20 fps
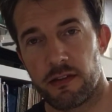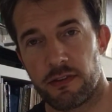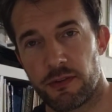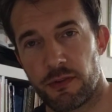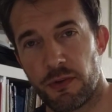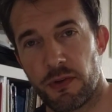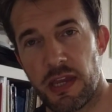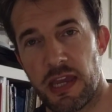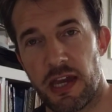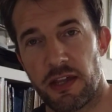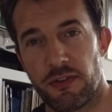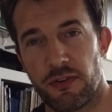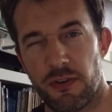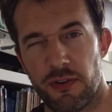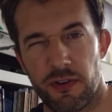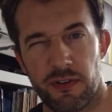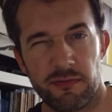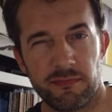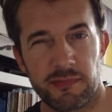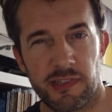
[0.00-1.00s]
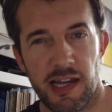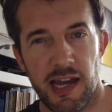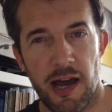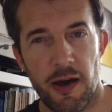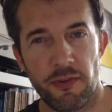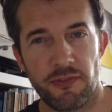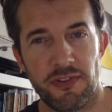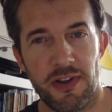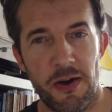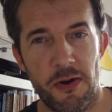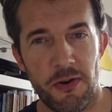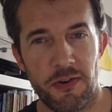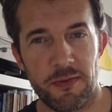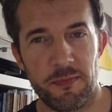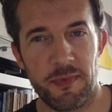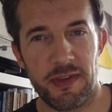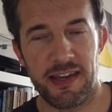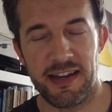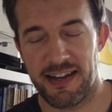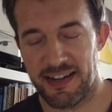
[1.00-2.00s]
Do you hear the krautrock
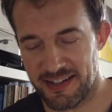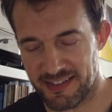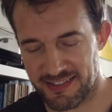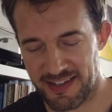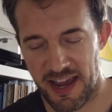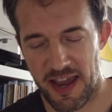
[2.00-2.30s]
behind?